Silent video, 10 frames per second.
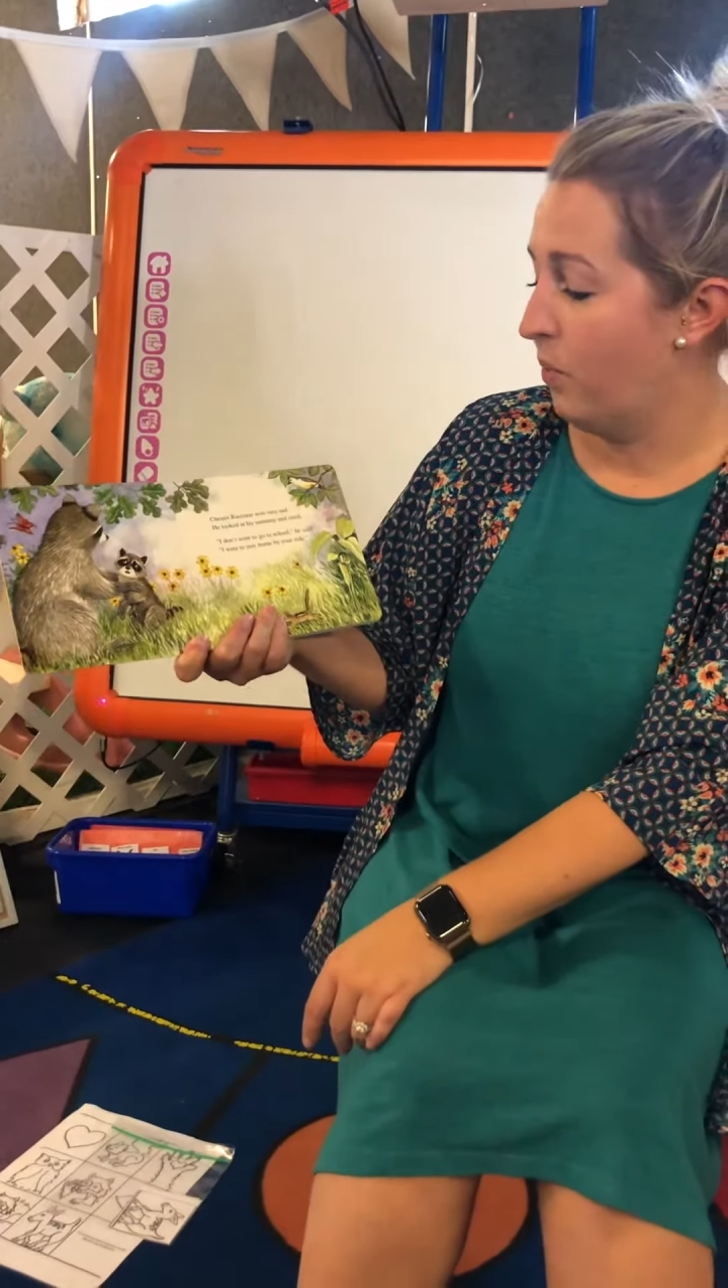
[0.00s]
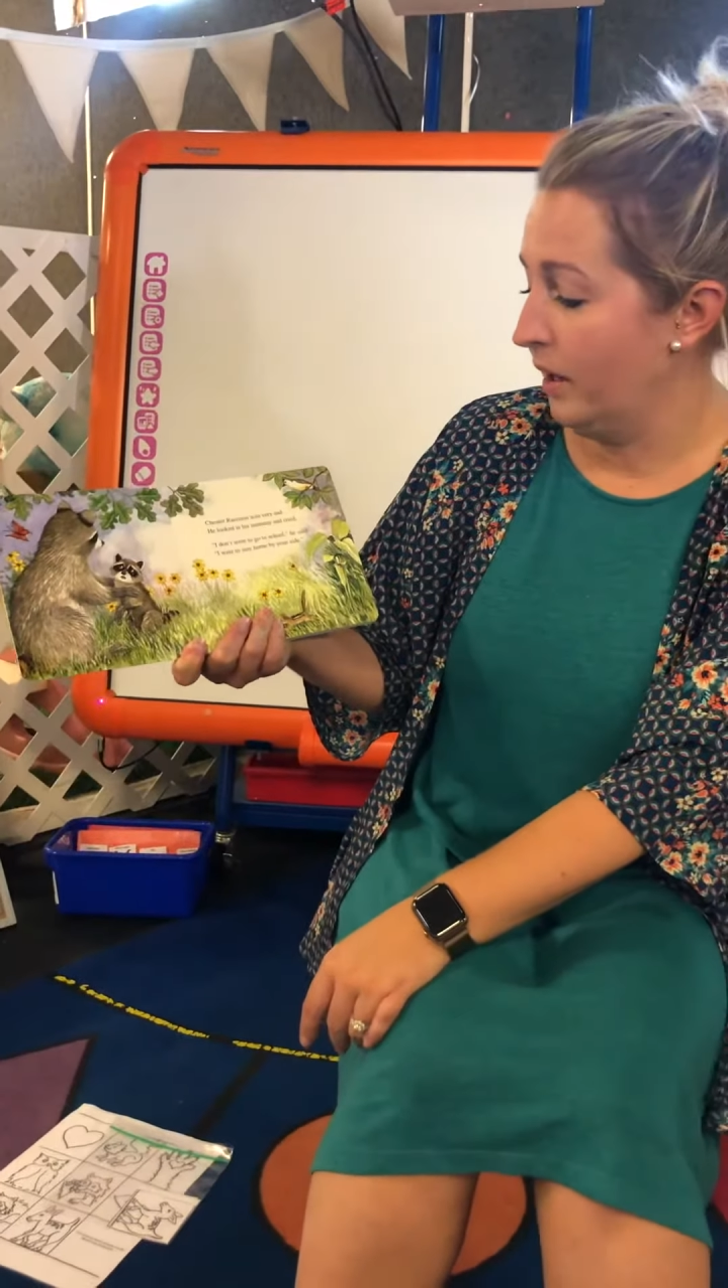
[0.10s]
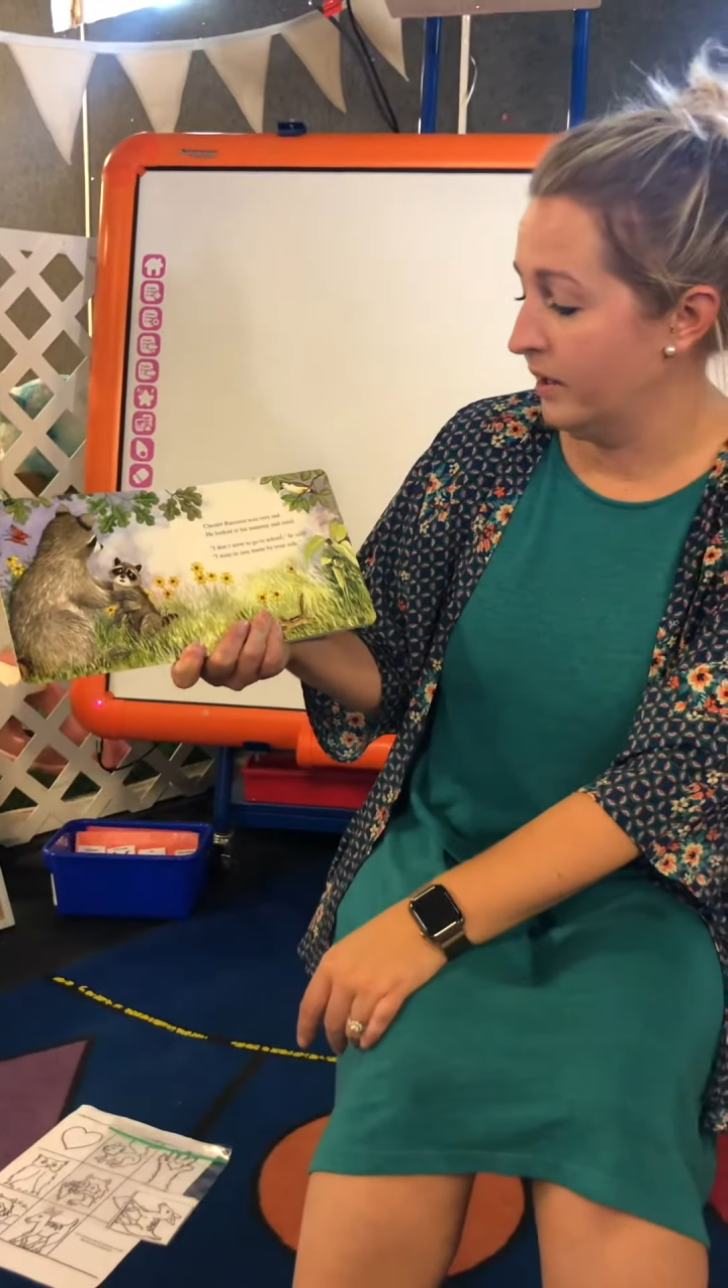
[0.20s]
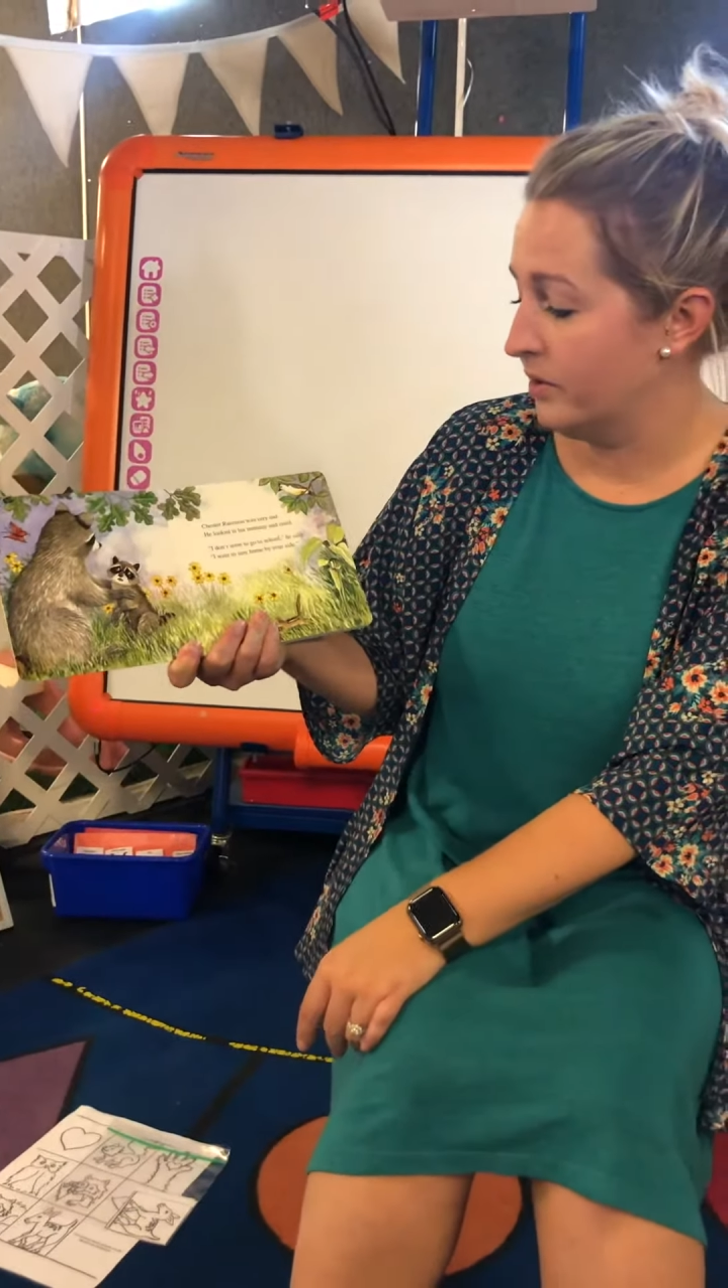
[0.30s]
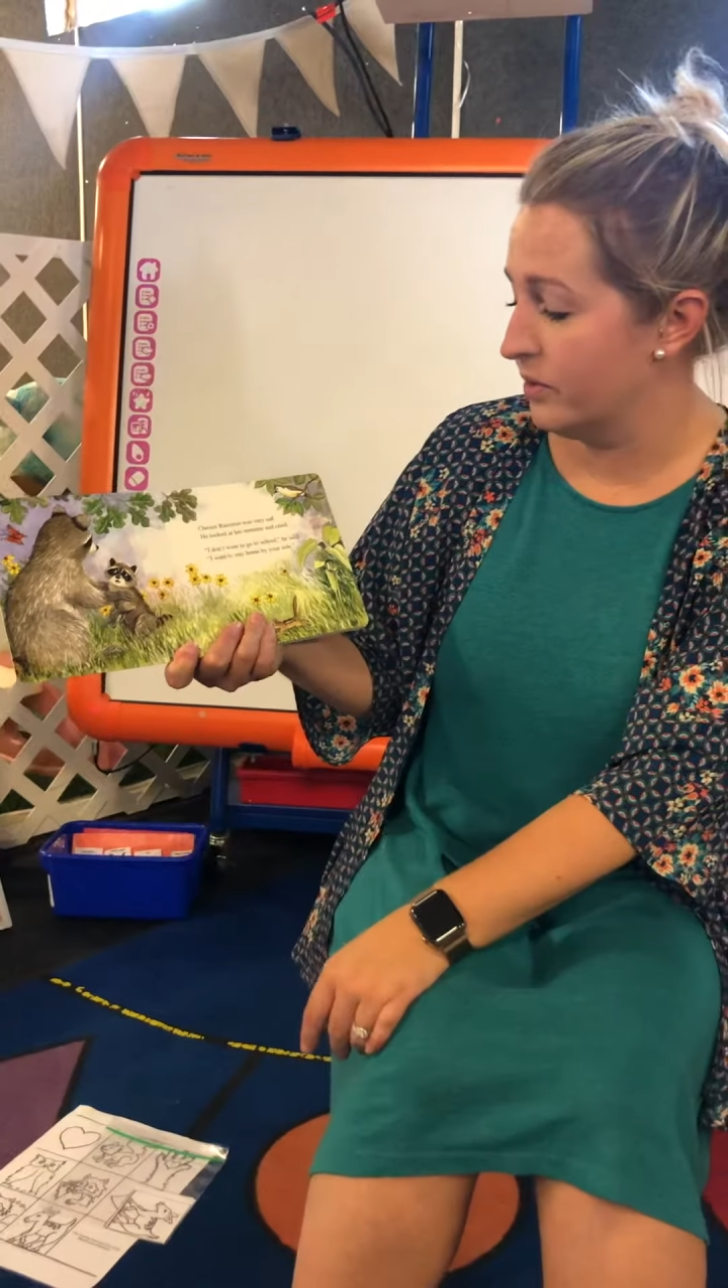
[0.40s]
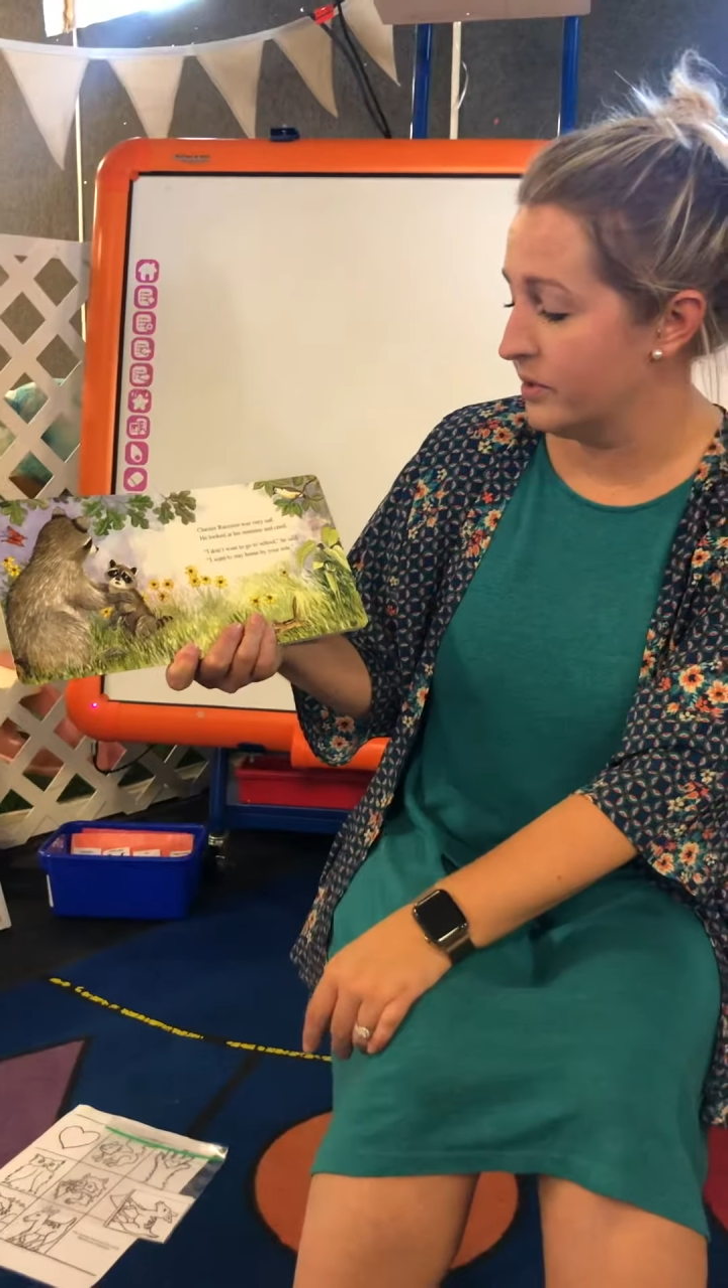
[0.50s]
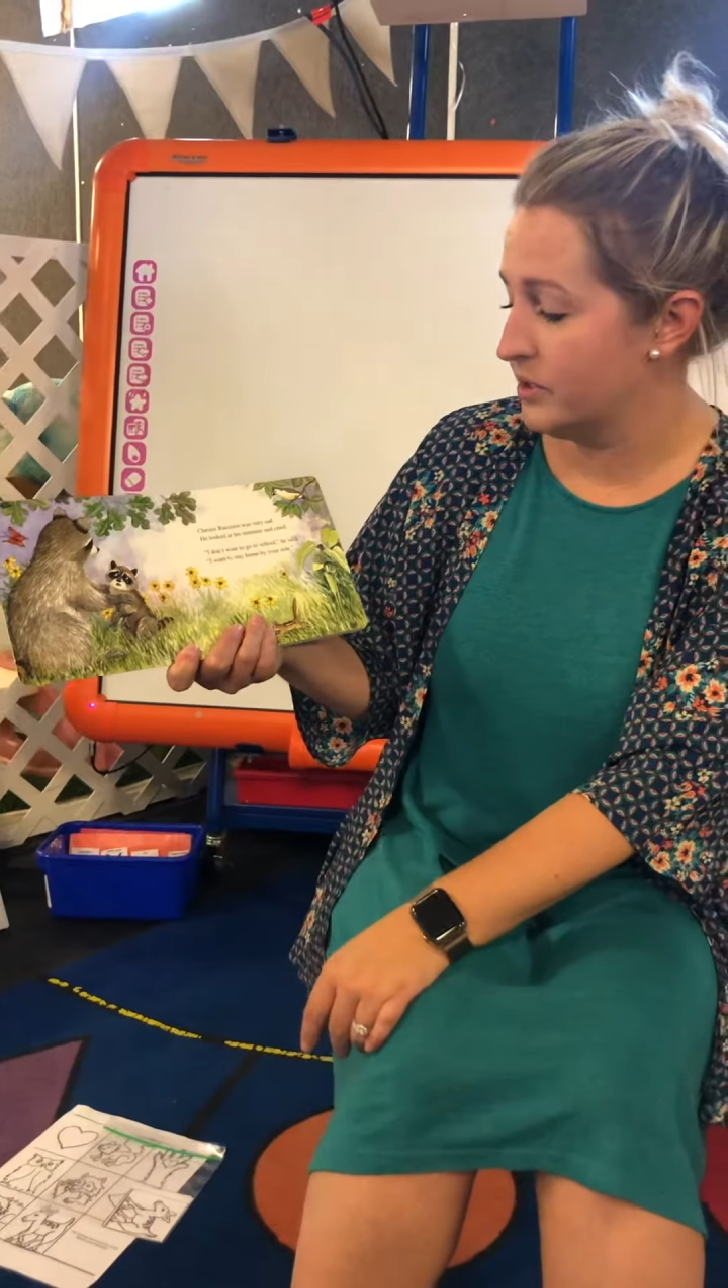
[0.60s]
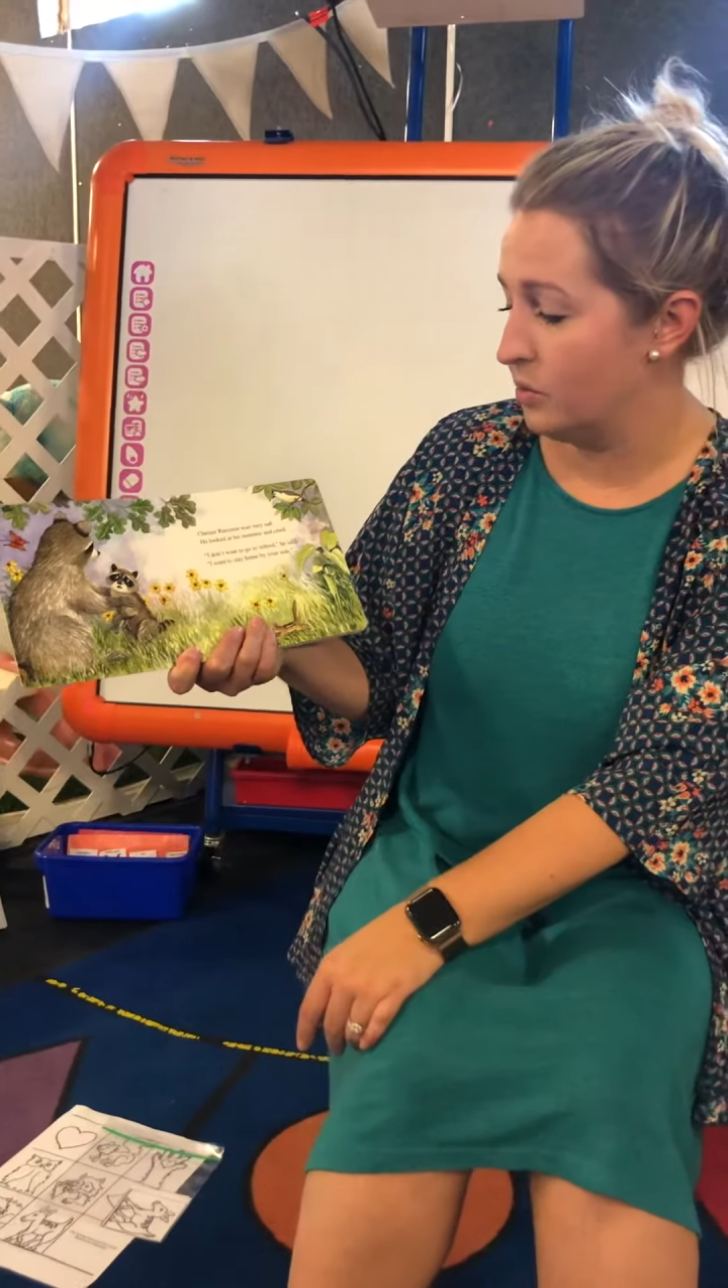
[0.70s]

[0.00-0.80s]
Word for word: to go to school,